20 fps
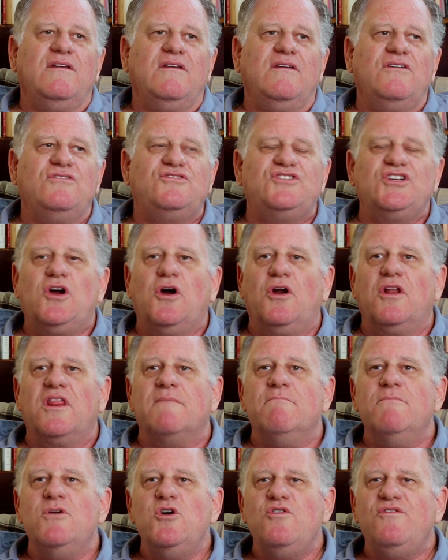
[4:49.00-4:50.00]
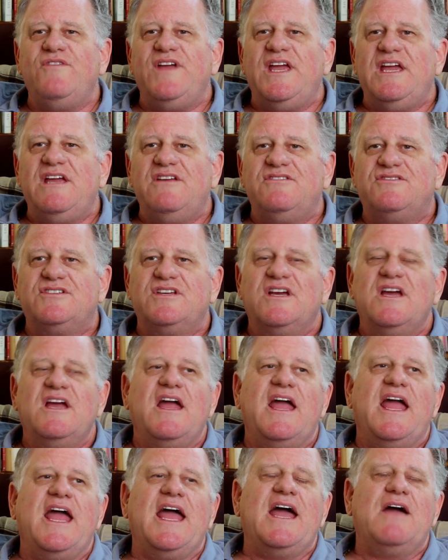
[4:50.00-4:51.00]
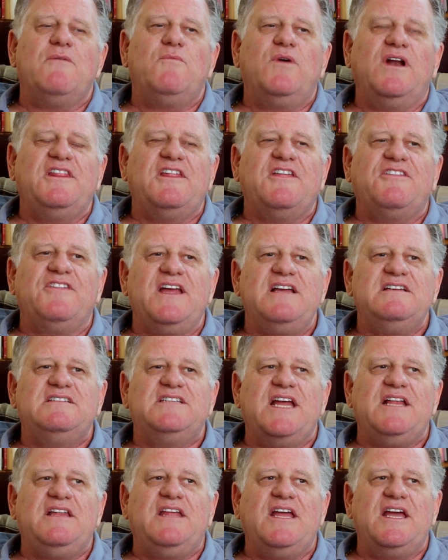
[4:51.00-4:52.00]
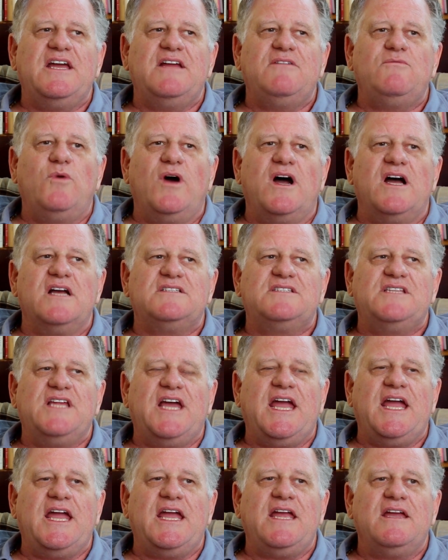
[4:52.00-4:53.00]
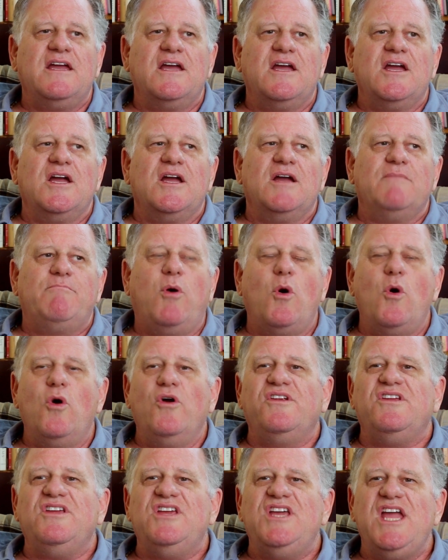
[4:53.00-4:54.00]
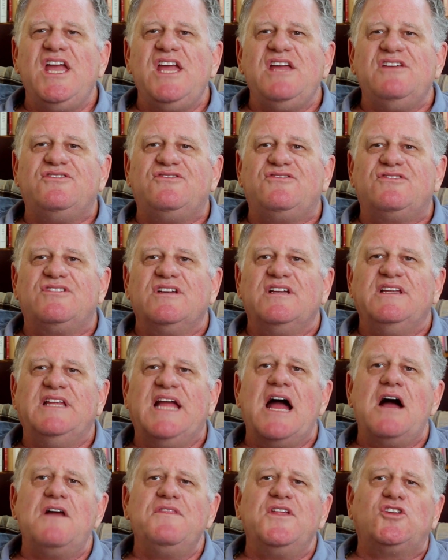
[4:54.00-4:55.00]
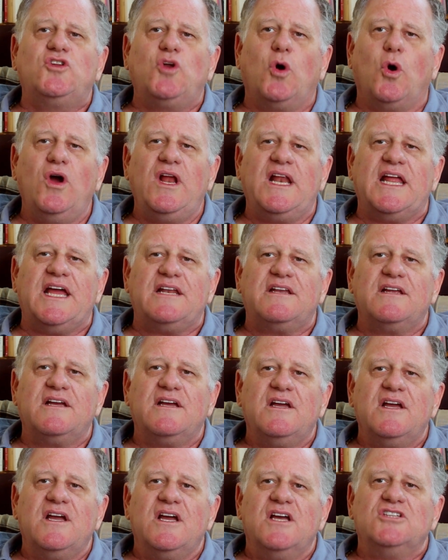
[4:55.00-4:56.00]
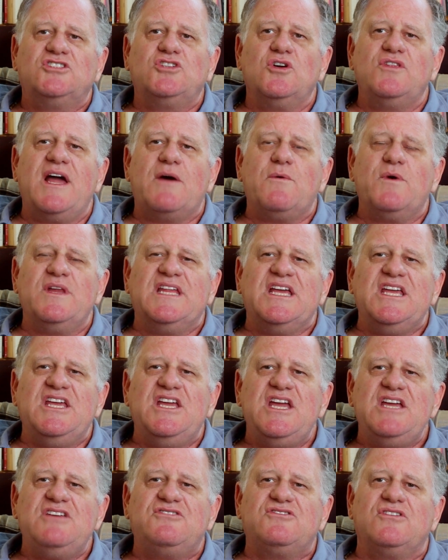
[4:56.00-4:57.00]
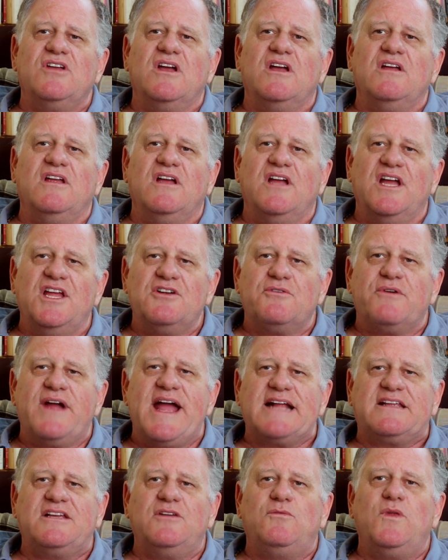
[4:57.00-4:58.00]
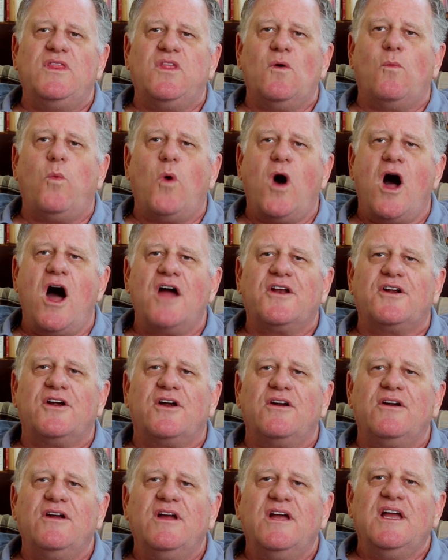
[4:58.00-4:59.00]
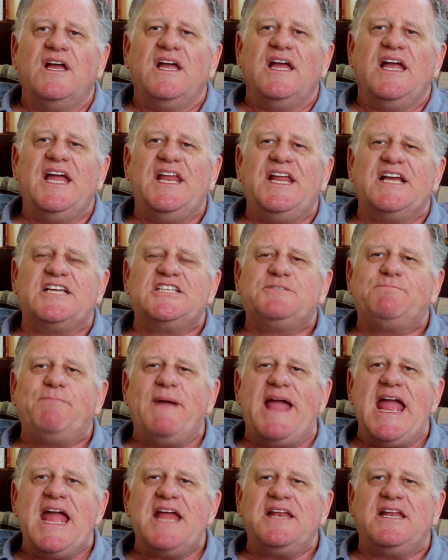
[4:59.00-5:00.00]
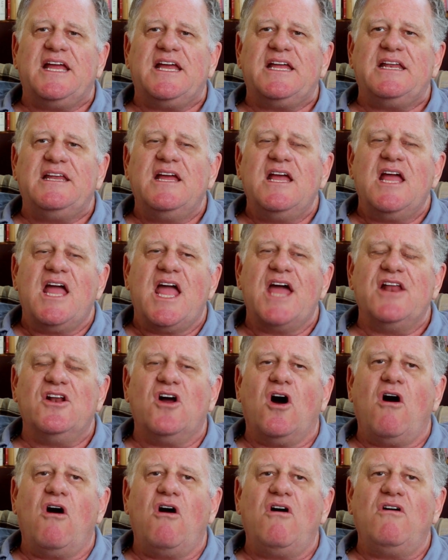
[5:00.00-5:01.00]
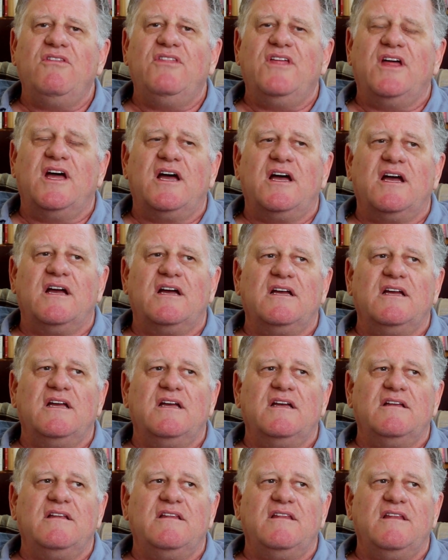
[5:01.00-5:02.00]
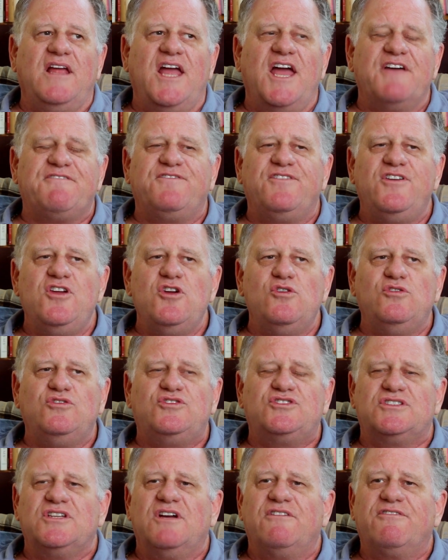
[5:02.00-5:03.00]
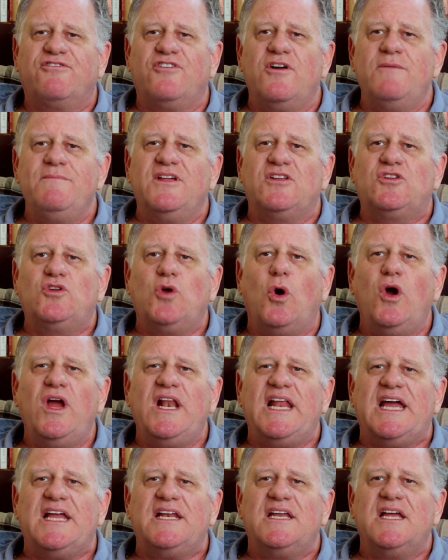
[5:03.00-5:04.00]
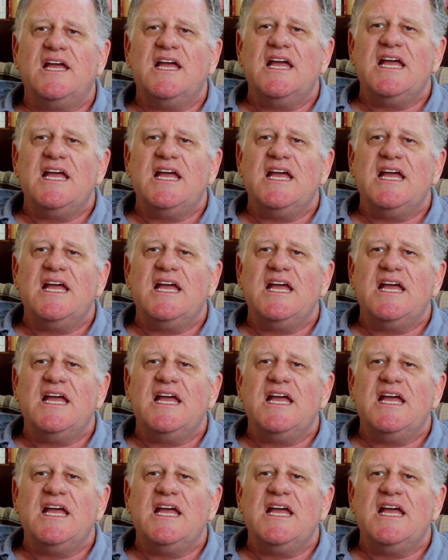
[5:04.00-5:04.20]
used to go to the movies, and one of the things they did was they poured yeast down the toilet so that when the yeast interacted with the water, it expanded and all the noxious slime from the toilet